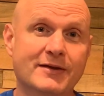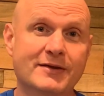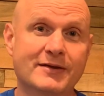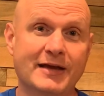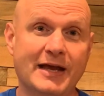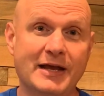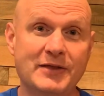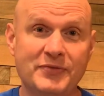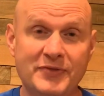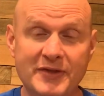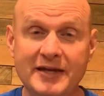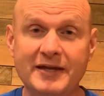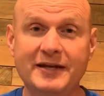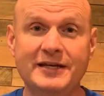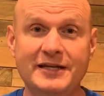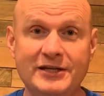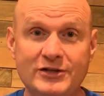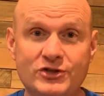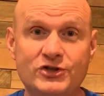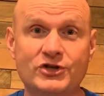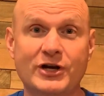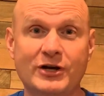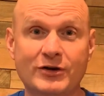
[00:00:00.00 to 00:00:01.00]
And then he
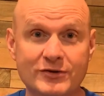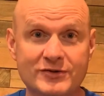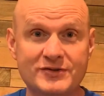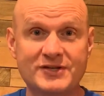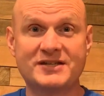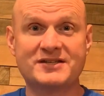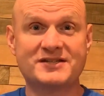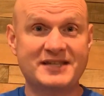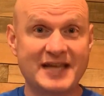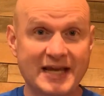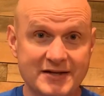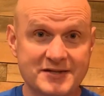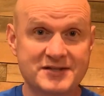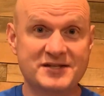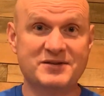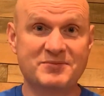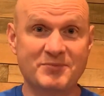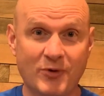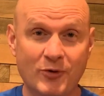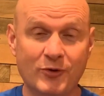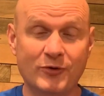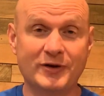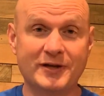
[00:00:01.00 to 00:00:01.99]
shares his
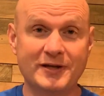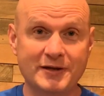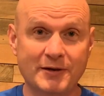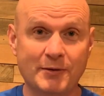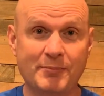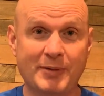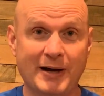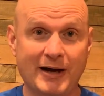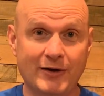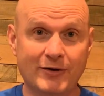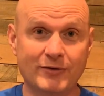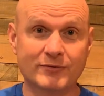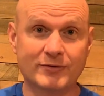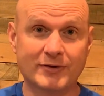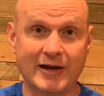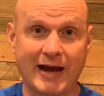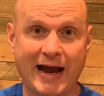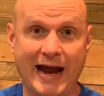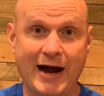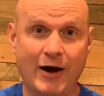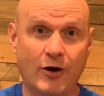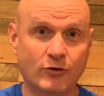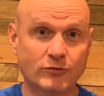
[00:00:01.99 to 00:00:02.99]
testimony about
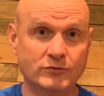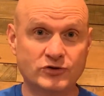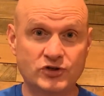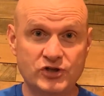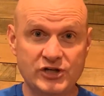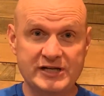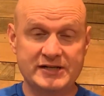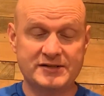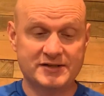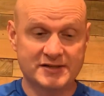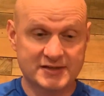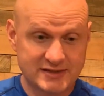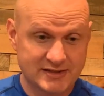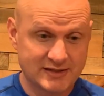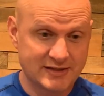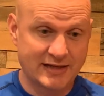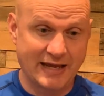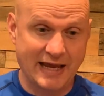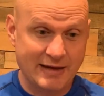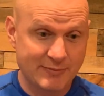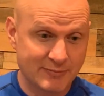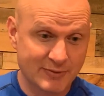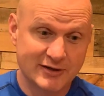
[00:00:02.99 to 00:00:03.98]
how Jesus
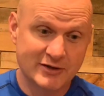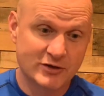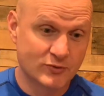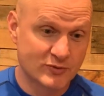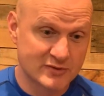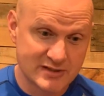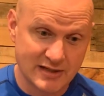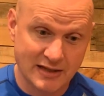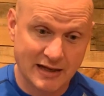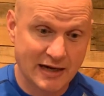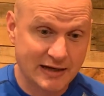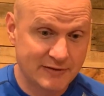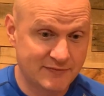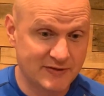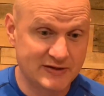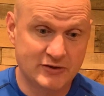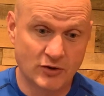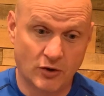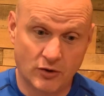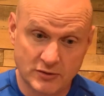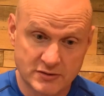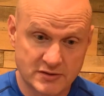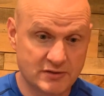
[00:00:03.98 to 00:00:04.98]
came into his life. He
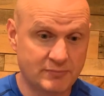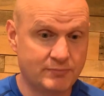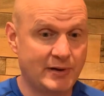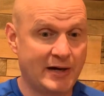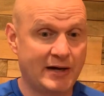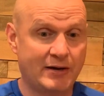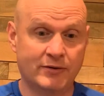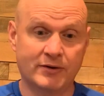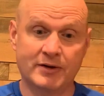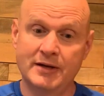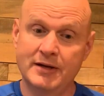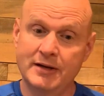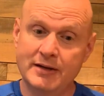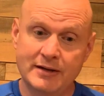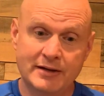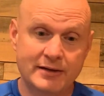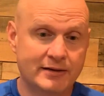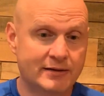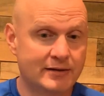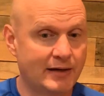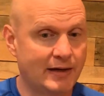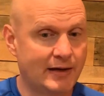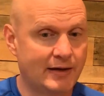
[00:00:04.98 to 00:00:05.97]
talks about
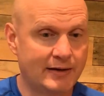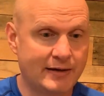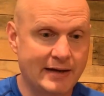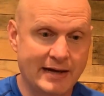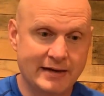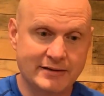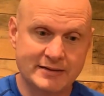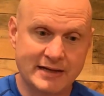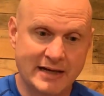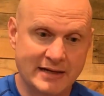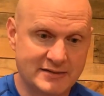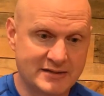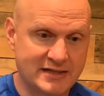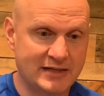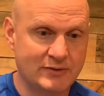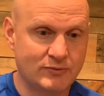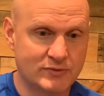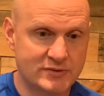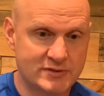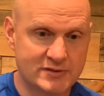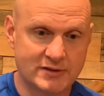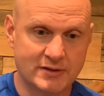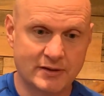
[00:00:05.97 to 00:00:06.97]
as he
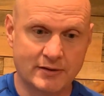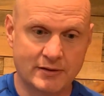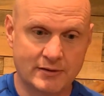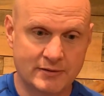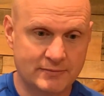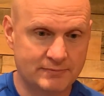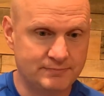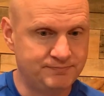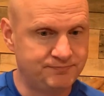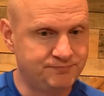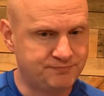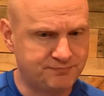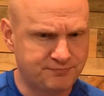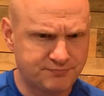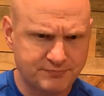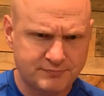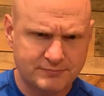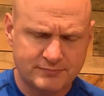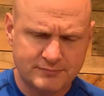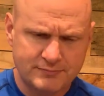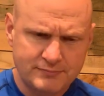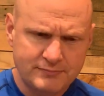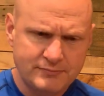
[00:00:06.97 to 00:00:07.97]
was
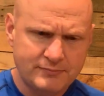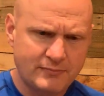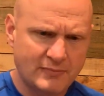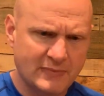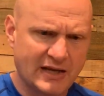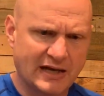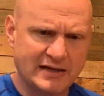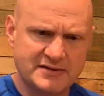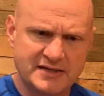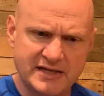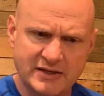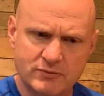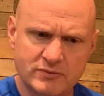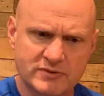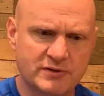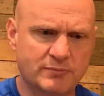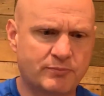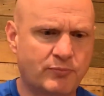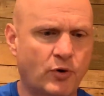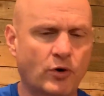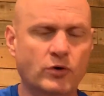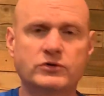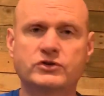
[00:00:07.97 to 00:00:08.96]

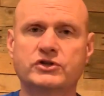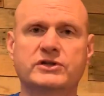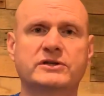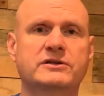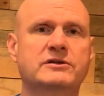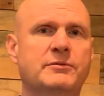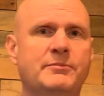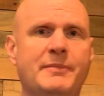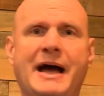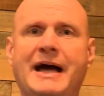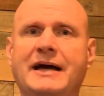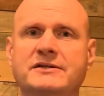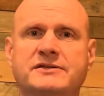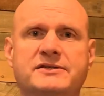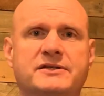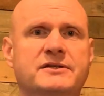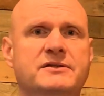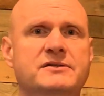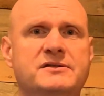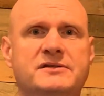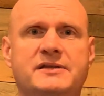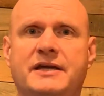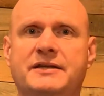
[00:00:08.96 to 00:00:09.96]
approaching
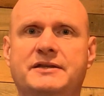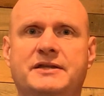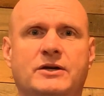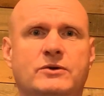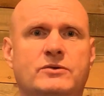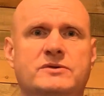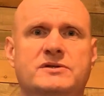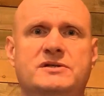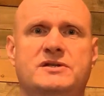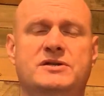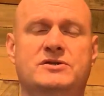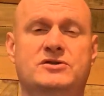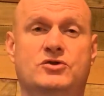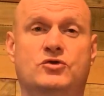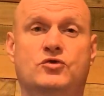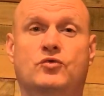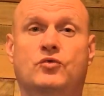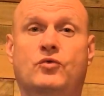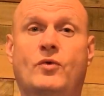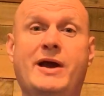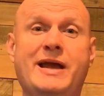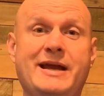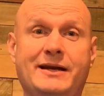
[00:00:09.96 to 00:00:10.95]
Damascus, that there was this
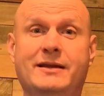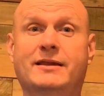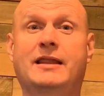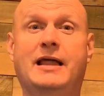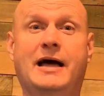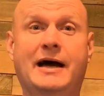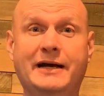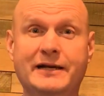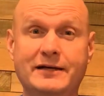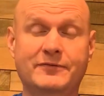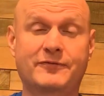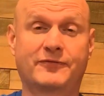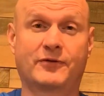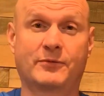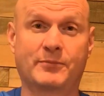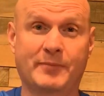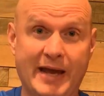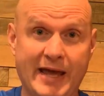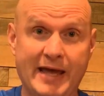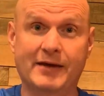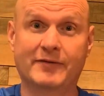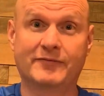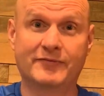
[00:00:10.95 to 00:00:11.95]
great light from
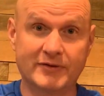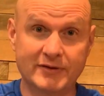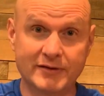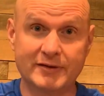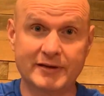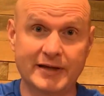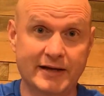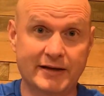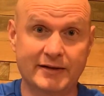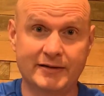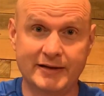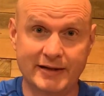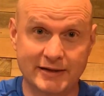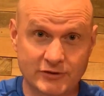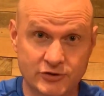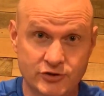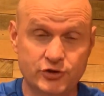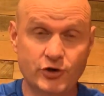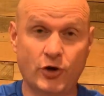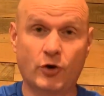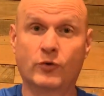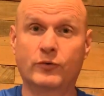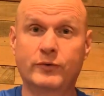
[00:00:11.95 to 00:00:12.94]
heaven that
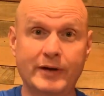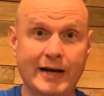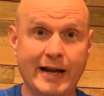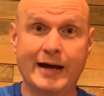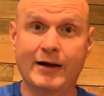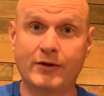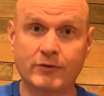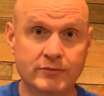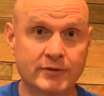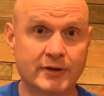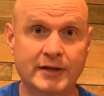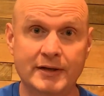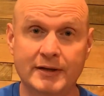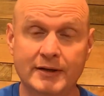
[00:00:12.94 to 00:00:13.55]
shone down